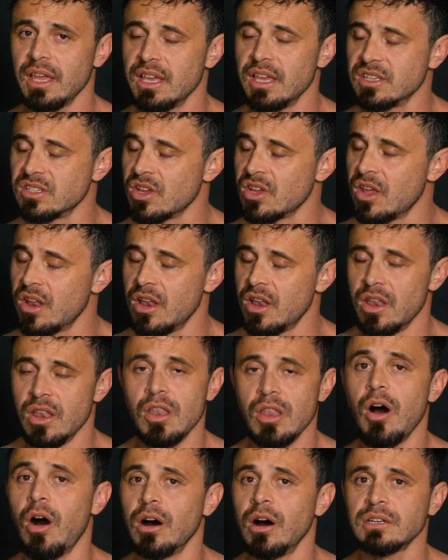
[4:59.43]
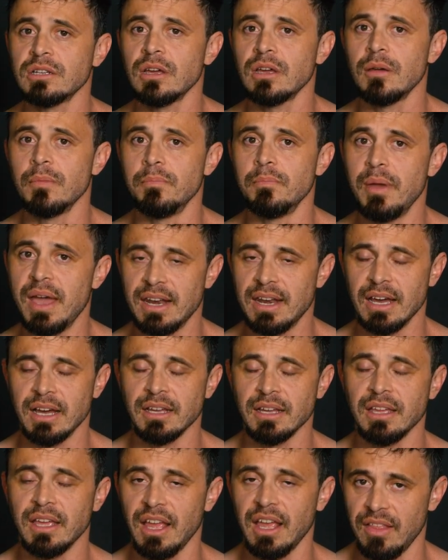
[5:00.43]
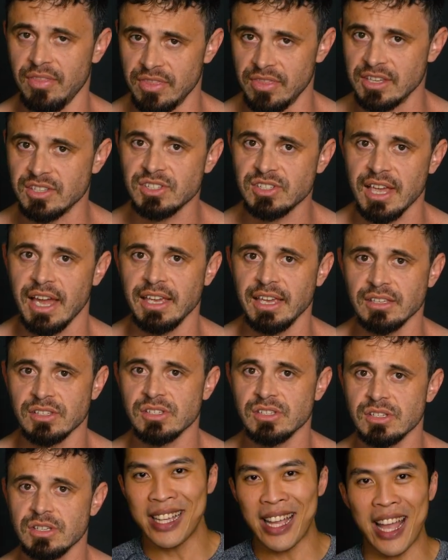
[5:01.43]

is not better in this case.